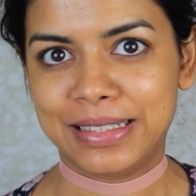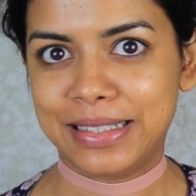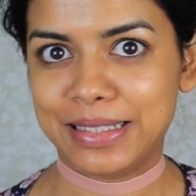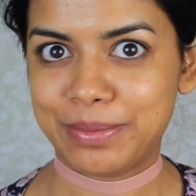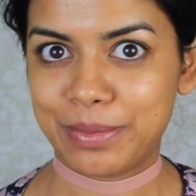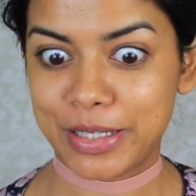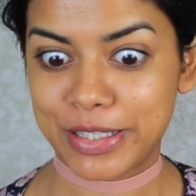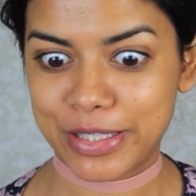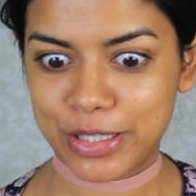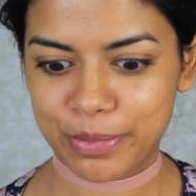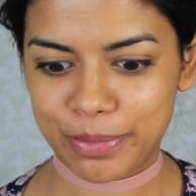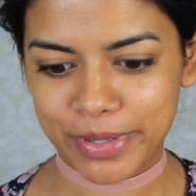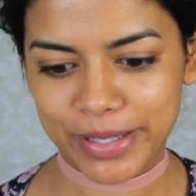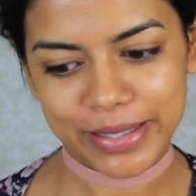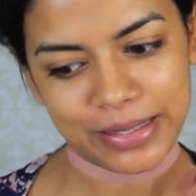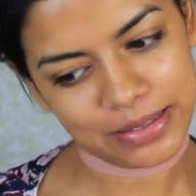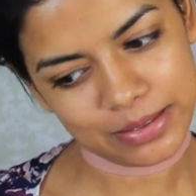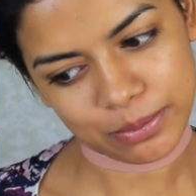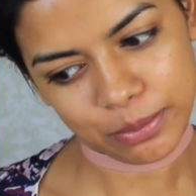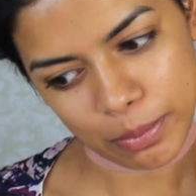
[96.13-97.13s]
Am I
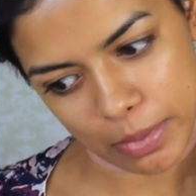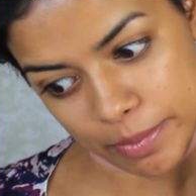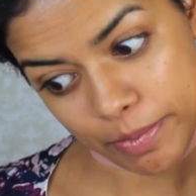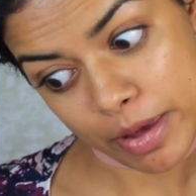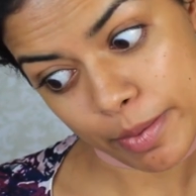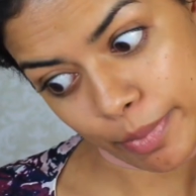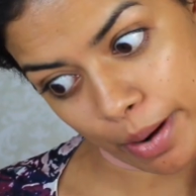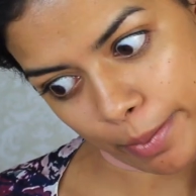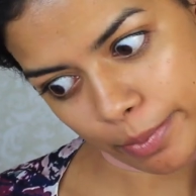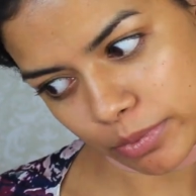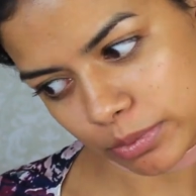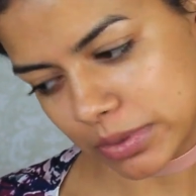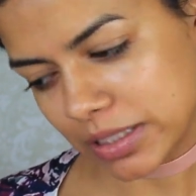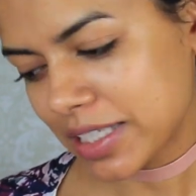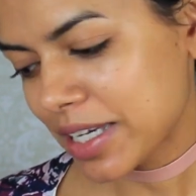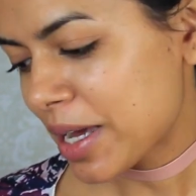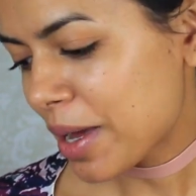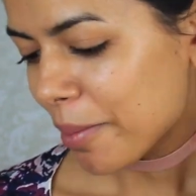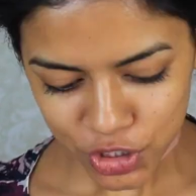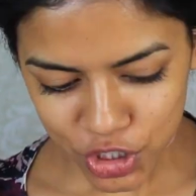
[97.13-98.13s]
stupid? Maybe,
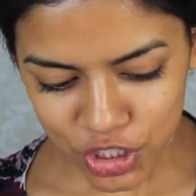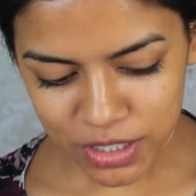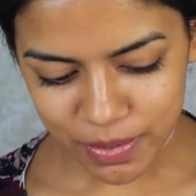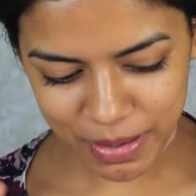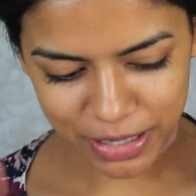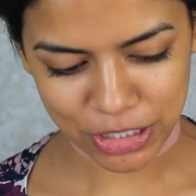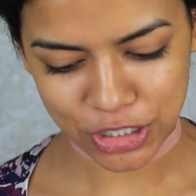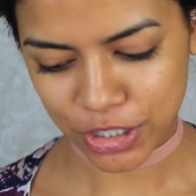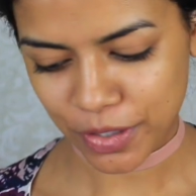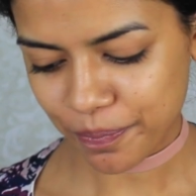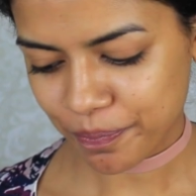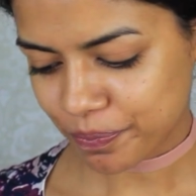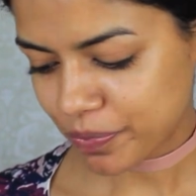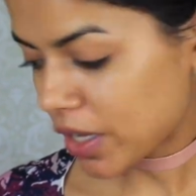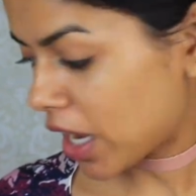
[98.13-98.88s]
probably. Just to make sure.